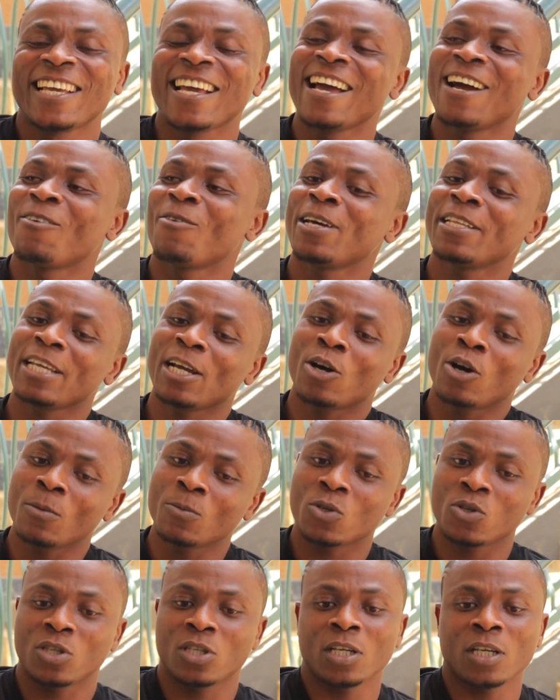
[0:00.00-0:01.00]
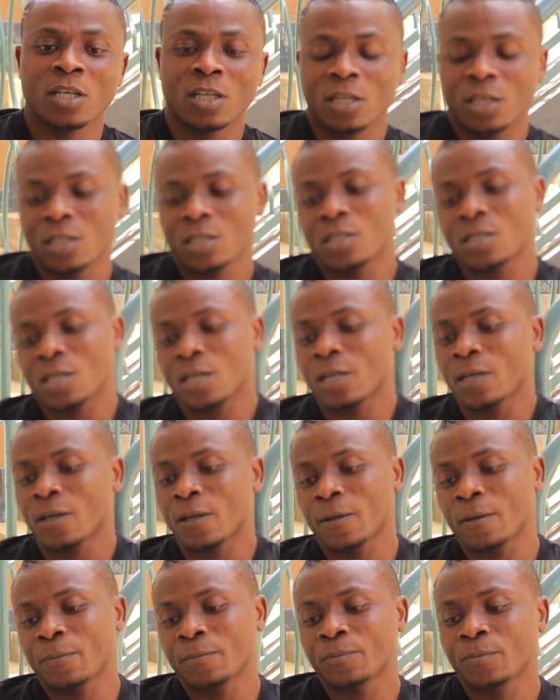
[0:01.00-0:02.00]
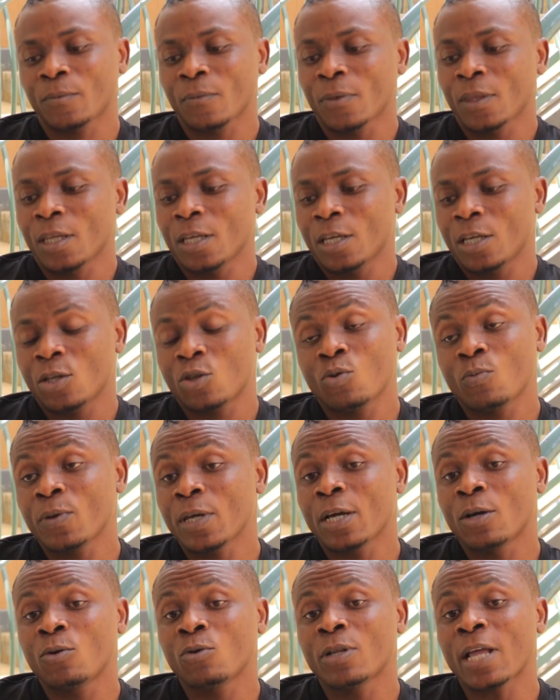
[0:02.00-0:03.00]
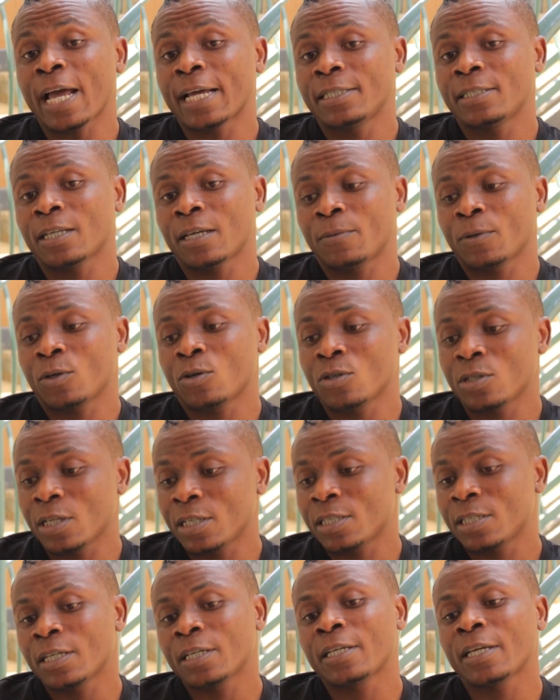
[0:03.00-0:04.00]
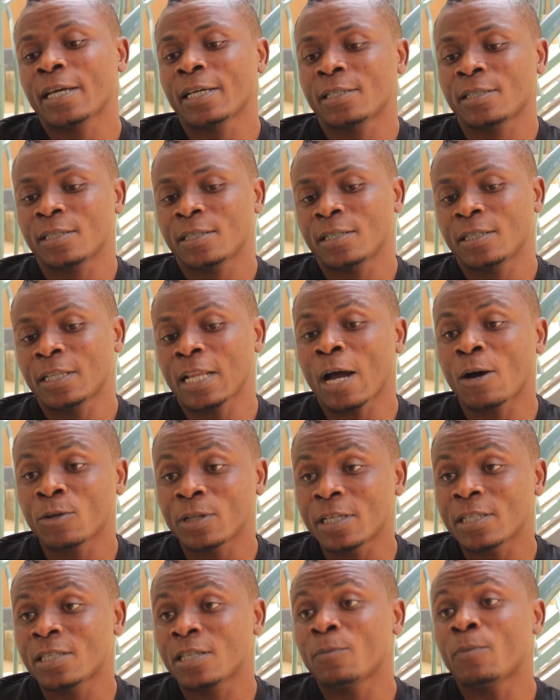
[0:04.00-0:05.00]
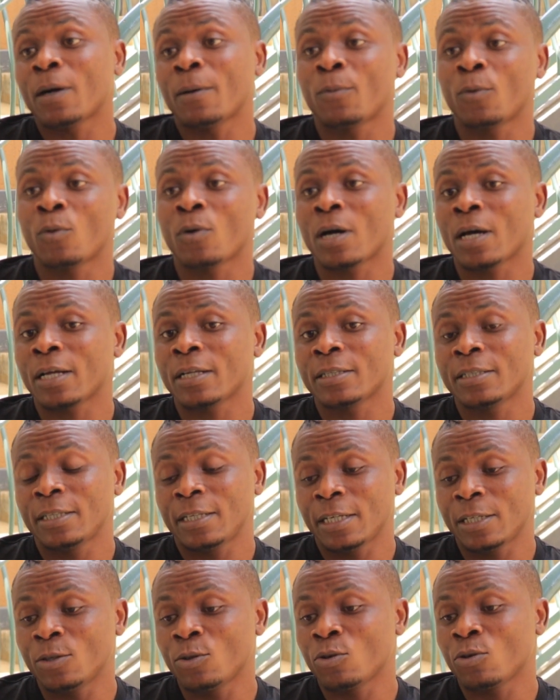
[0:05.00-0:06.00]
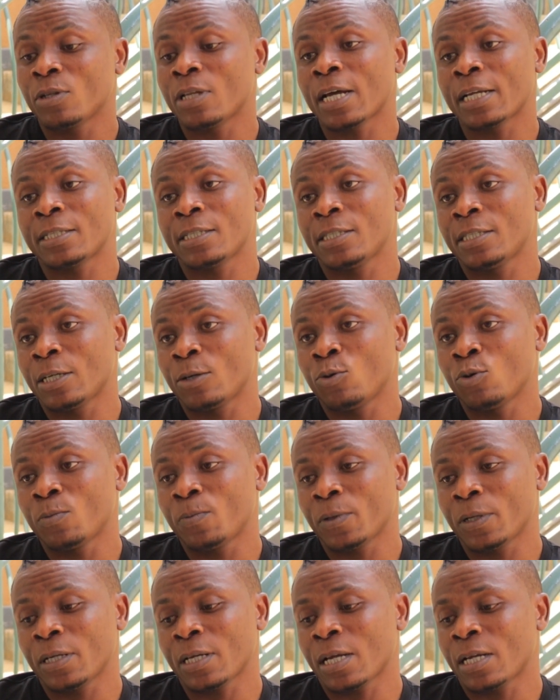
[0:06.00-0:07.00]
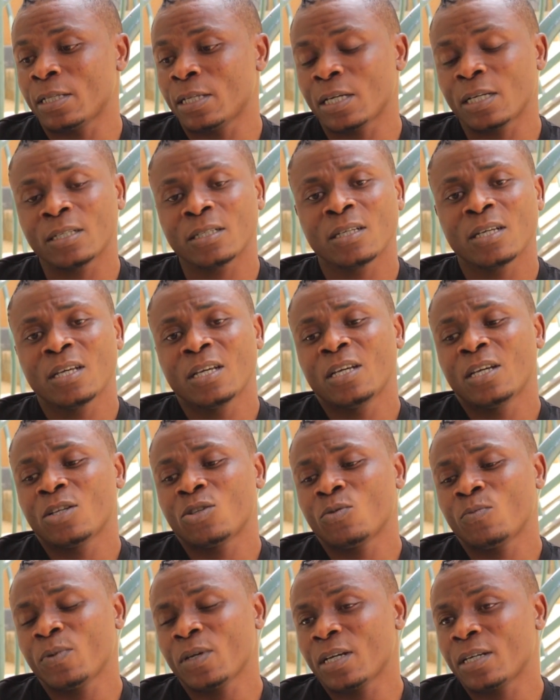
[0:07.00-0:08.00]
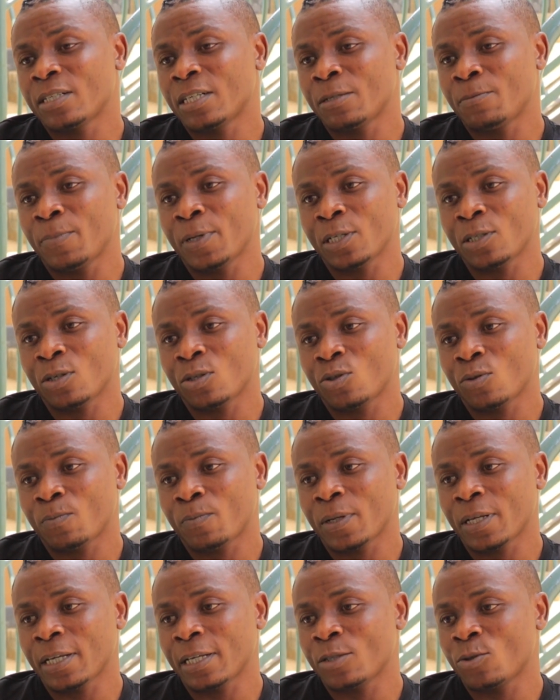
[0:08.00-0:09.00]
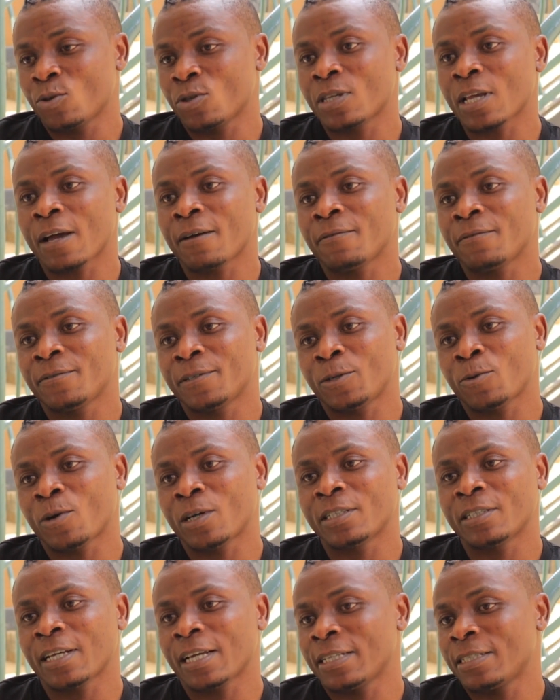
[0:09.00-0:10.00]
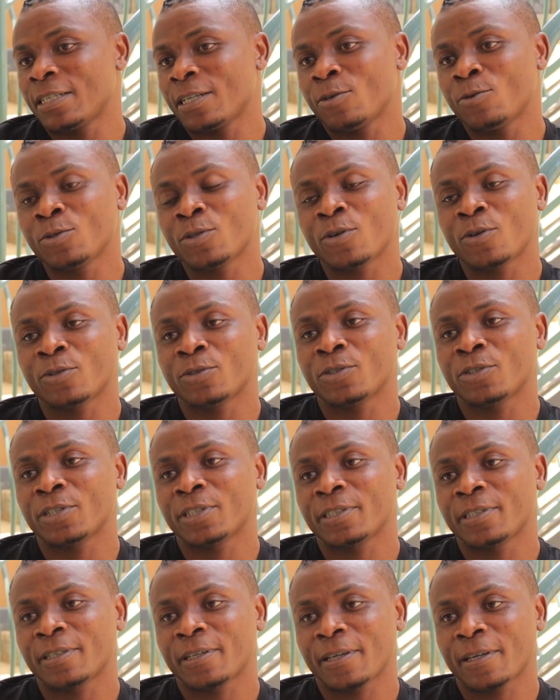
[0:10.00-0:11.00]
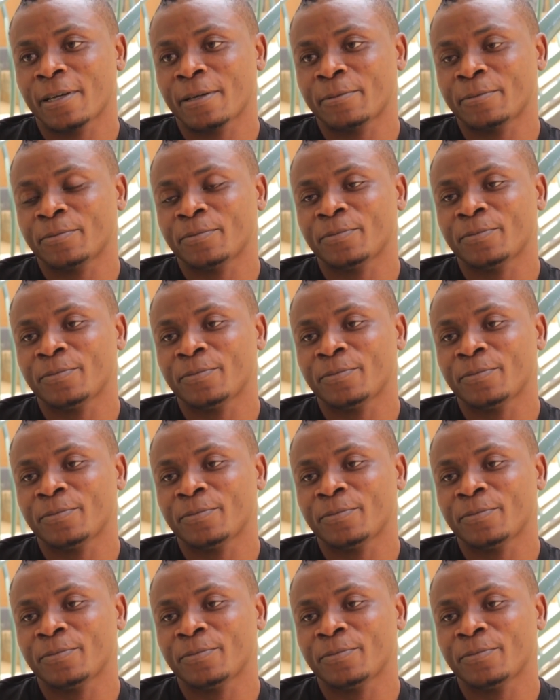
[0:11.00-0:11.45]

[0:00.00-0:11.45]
yeah, when they come to see, it's, um, it will be a good idea because they see, yes, now they see Babuwa, they know that he's a good player. Then it will be a great pleasure to play, to serve Rwanda. It's a good country. Yeah.